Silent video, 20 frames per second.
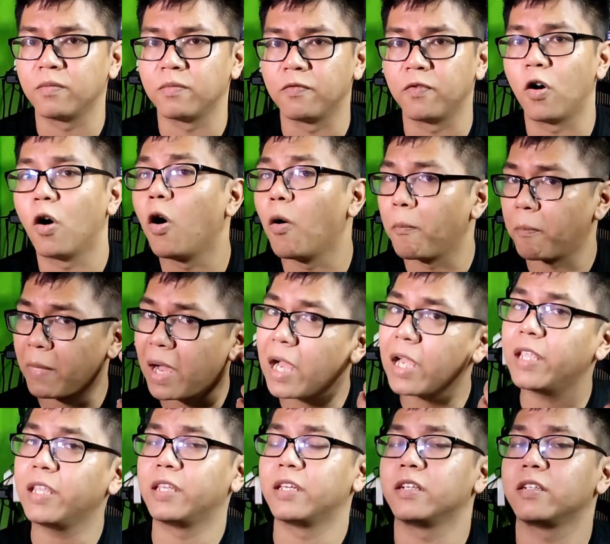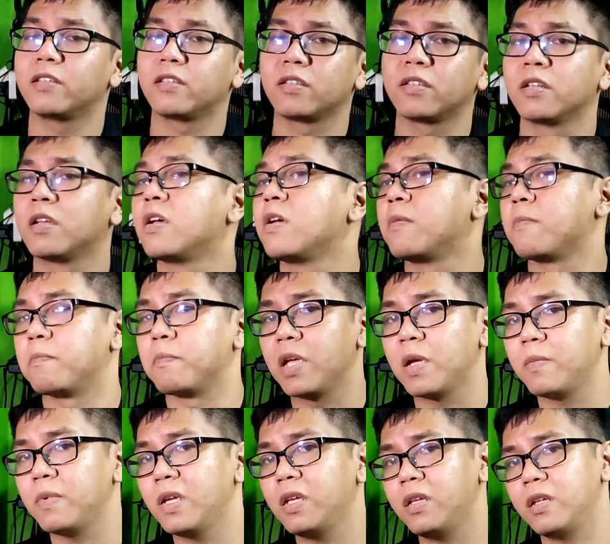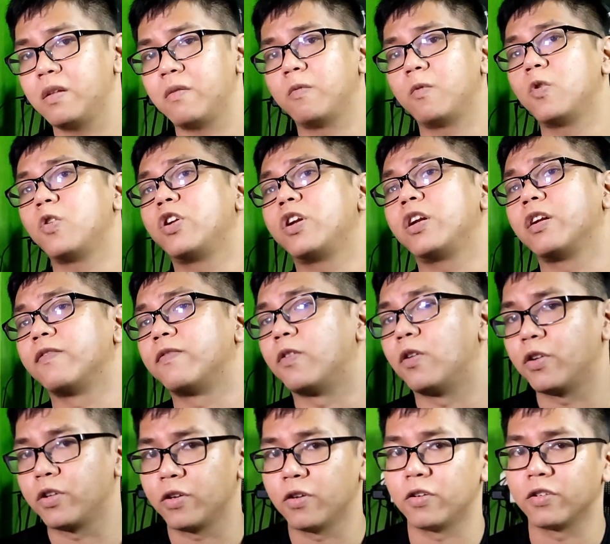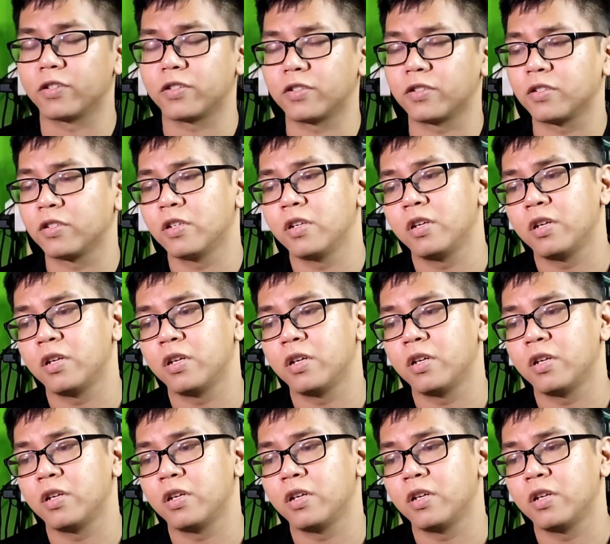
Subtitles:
For my ears, maybe it won't for yours.